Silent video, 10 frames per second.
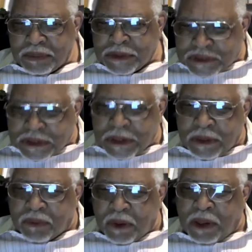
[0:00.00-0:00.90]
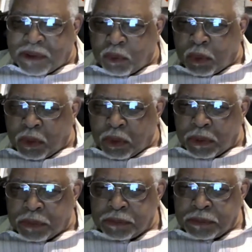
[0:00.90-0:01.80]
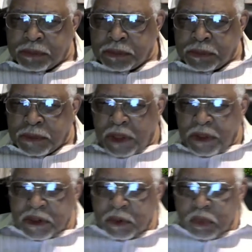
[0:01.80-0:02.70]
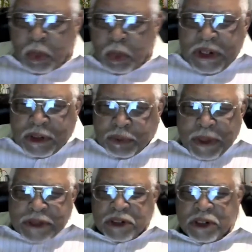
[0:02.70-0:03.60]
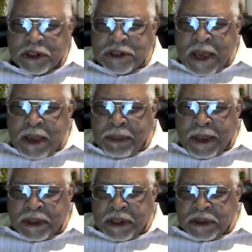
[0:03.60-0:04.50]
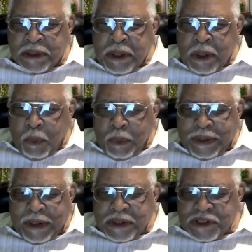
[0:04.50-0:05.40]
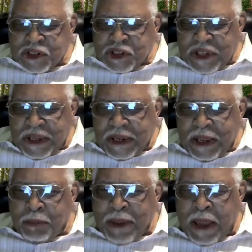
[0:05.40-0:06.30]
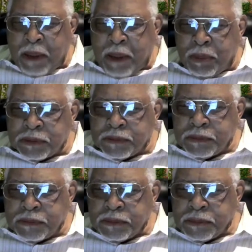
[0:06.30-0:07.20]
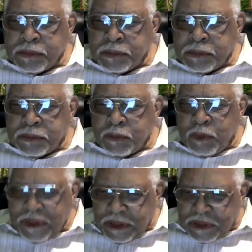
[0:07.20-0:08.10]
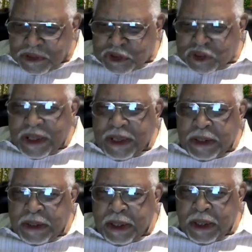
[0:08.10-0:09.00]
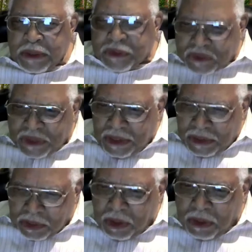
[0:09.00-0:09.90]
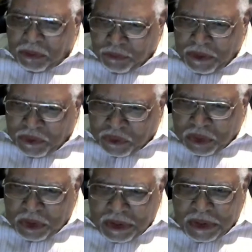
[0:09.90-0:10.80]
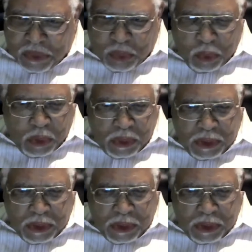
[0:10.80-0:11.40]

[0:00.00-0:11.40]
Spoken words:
The studying of God's word. And this is what we need, especially in a time like this. We need to stay in that Bible. We need to stay in there, stay in God's faith, studying his word.